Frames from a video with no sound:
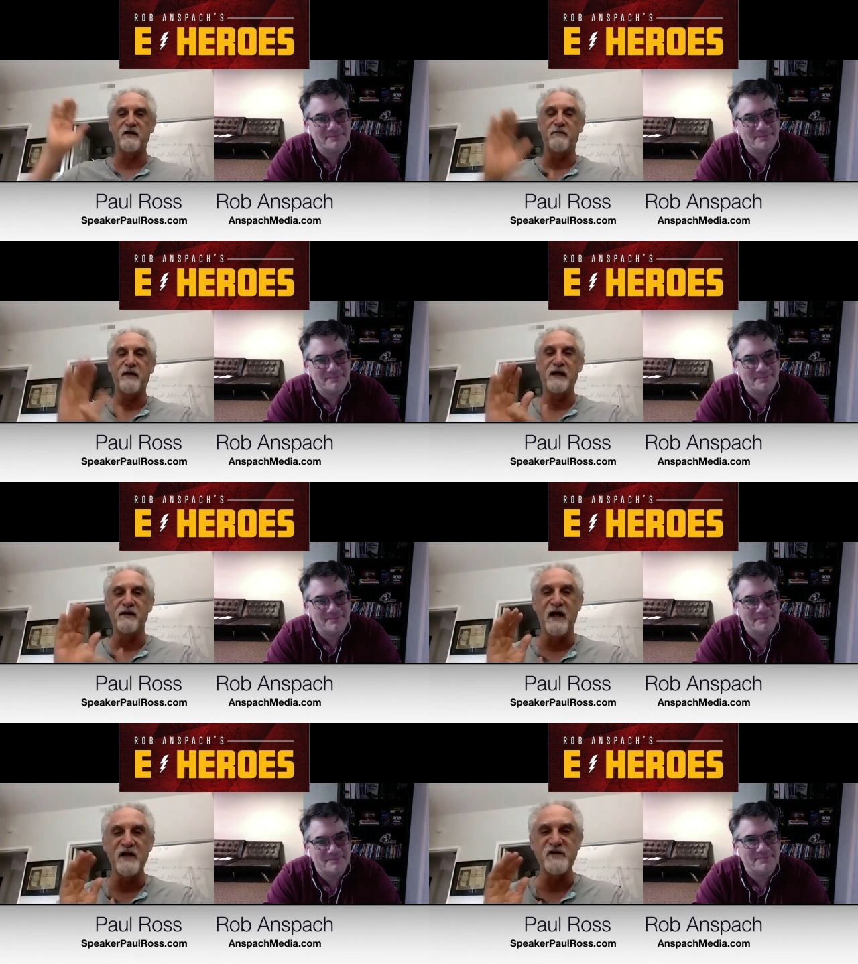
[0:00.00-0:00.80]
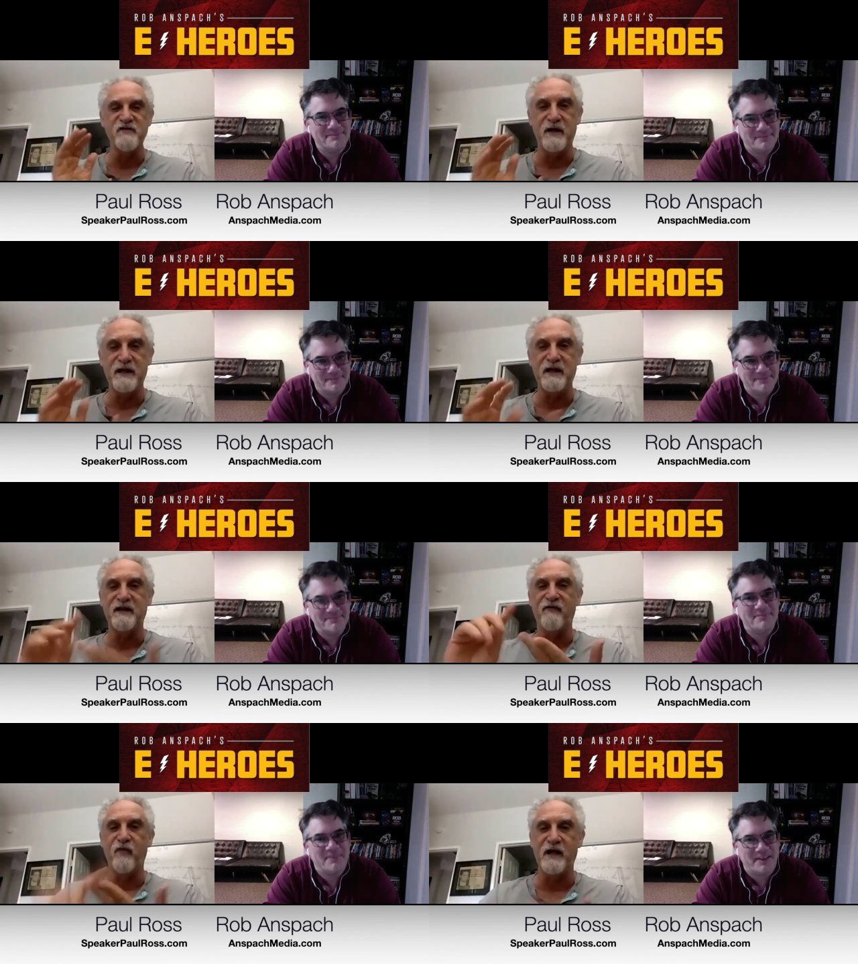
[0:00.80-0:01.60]
Speaker 1: They're paying lots of money,
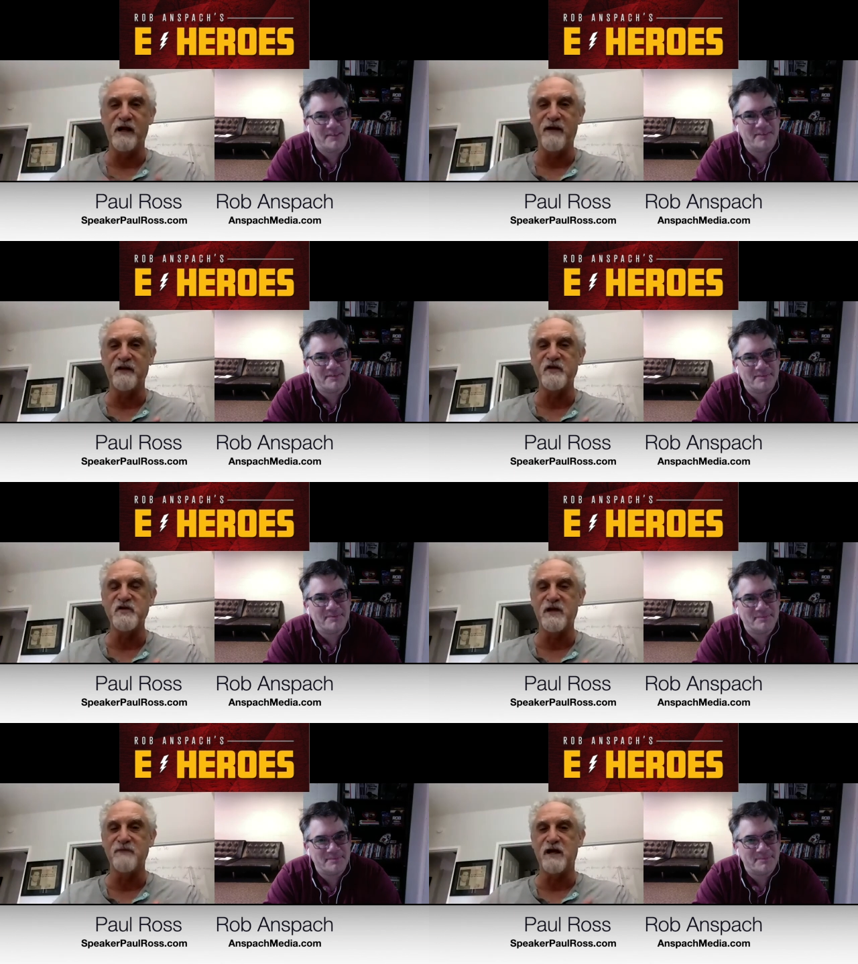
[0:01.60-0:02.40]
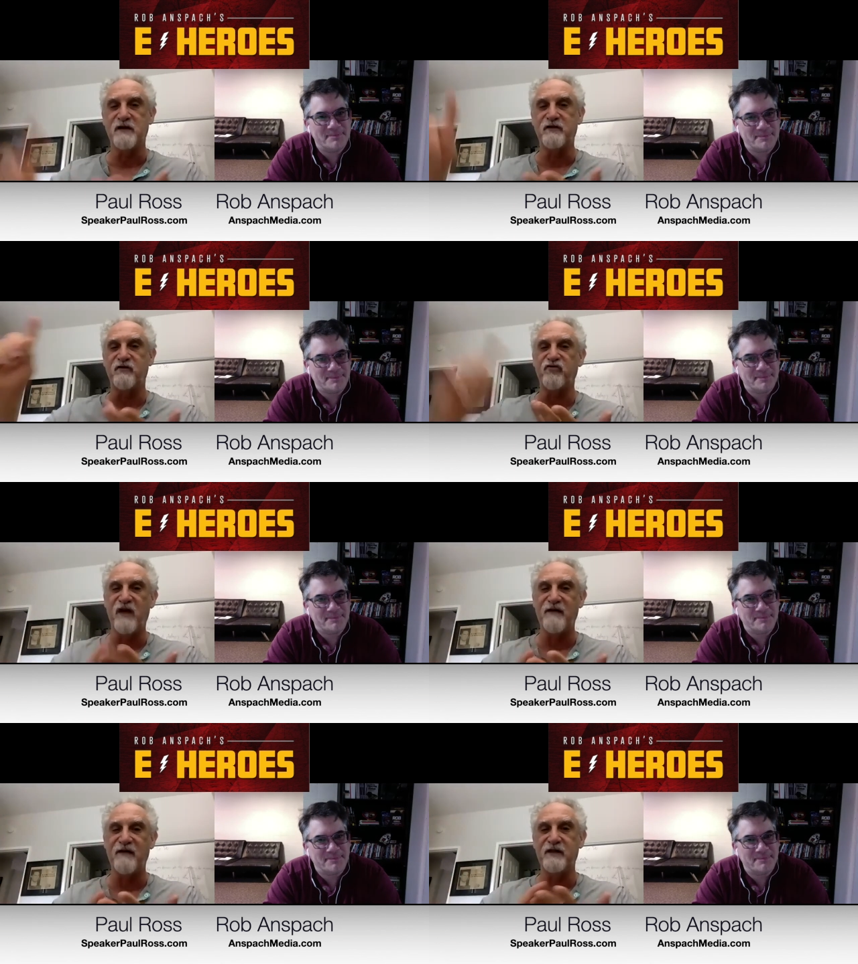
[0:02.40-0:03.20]
they've read about the subject, they're
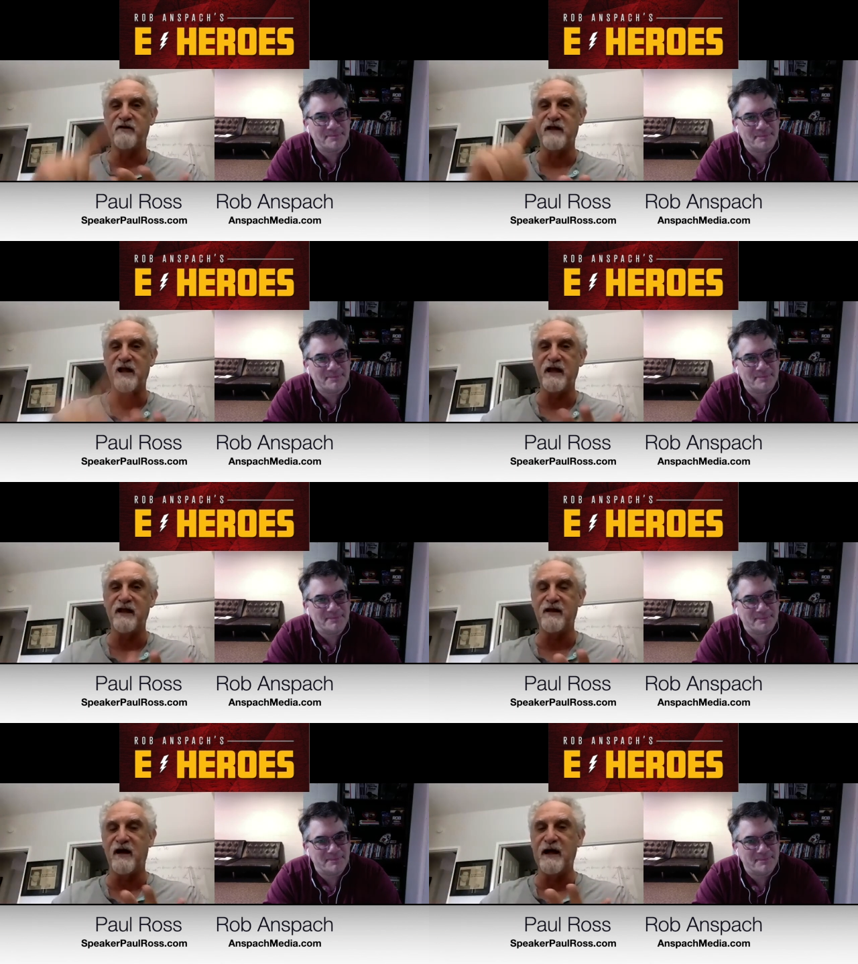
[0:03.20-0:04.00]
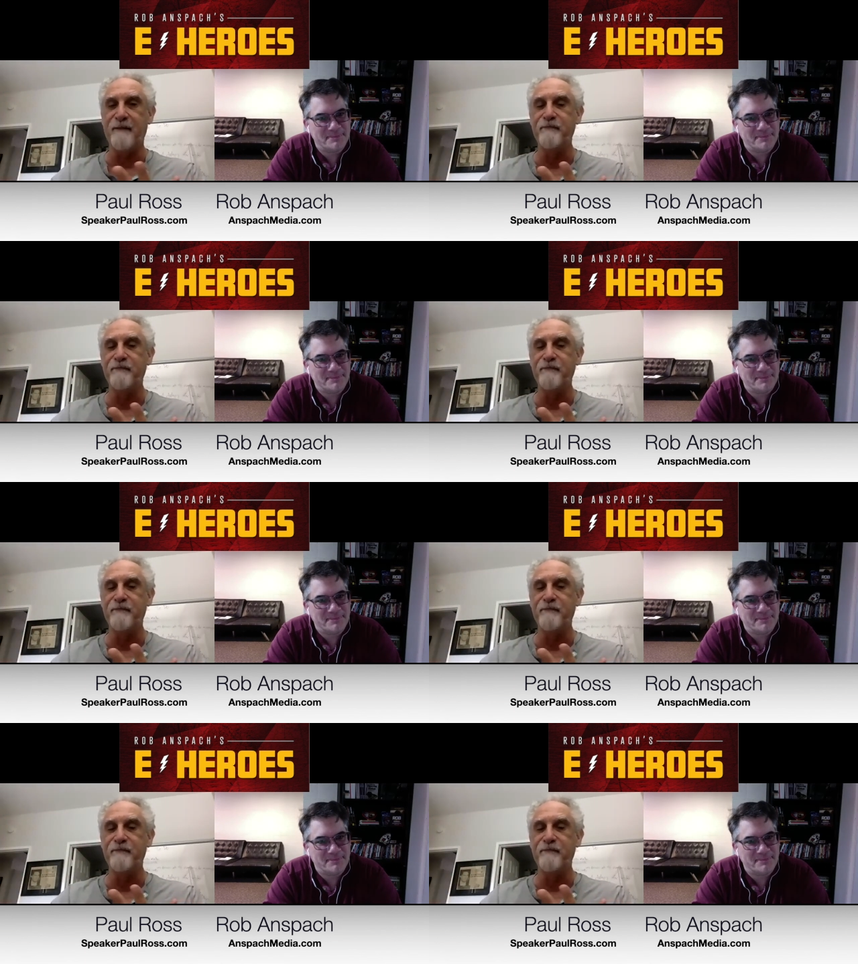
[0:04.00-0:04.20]
traveling, they're taking time,